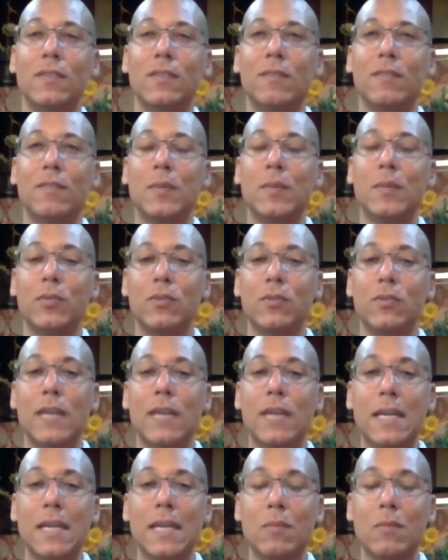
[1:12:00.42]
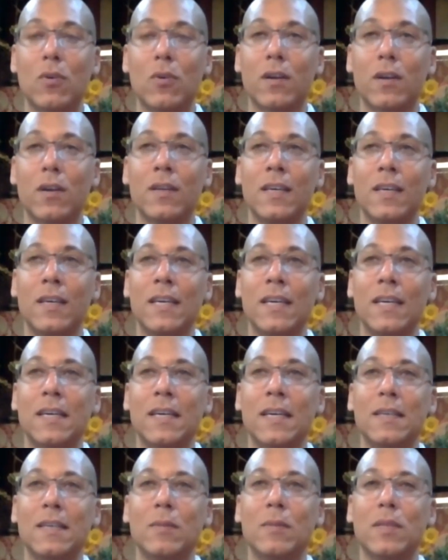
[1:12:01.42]
if people do that anymore.
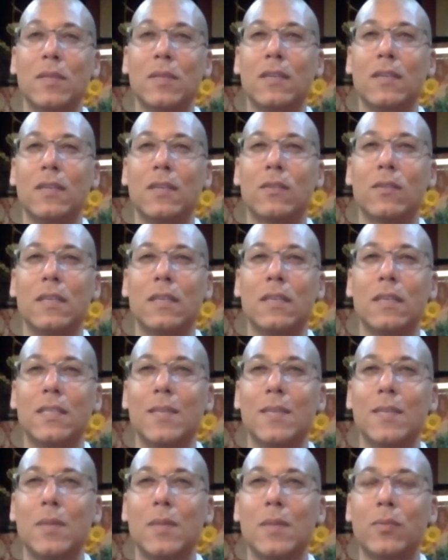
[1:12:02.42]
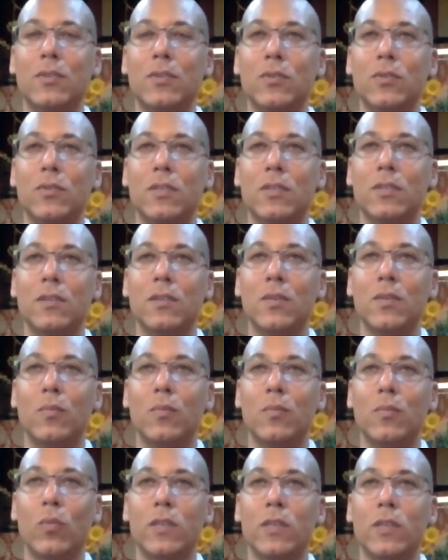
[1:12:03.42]
But things that people do as a group,
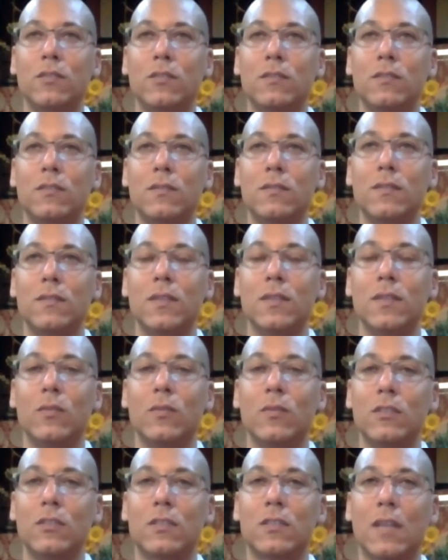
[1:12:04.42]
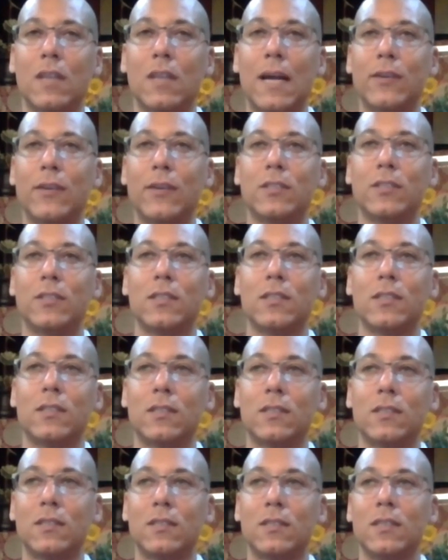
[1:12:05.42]
which just allows
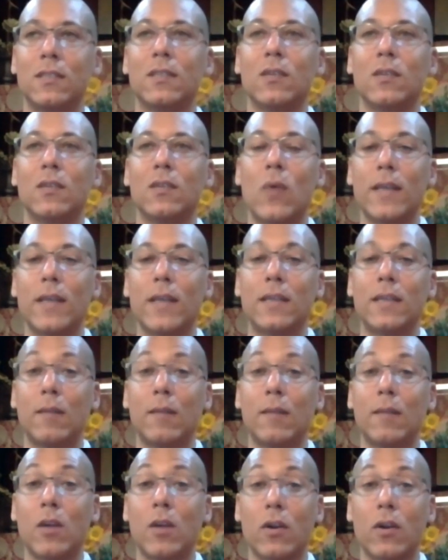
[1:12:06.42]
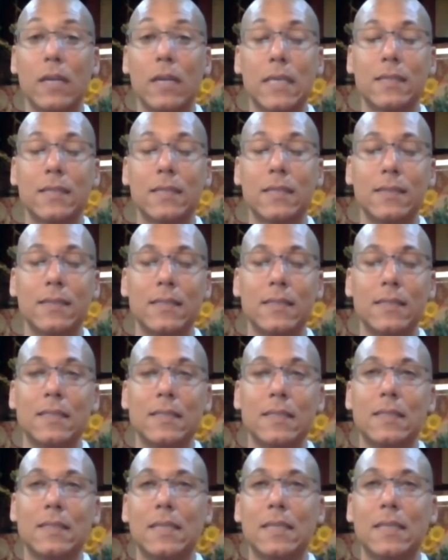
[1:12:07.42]
us quiet time, gardening.
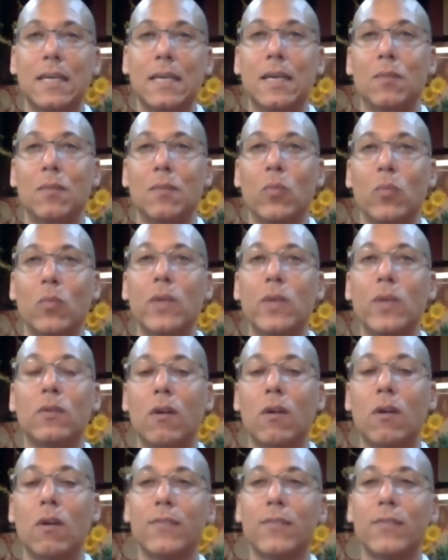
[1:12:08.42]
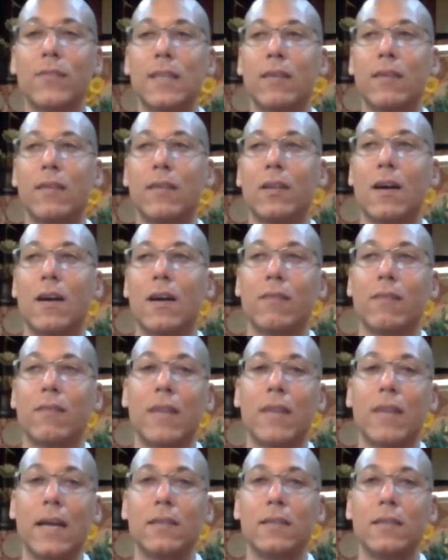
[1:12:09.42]
We don't often have a lot of
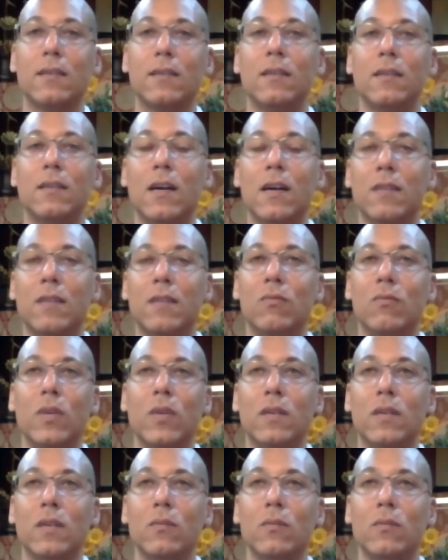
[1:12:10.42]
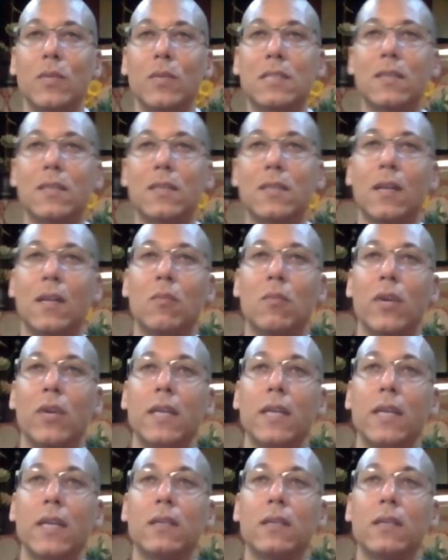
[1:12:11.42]
that. A lot of what we celebrate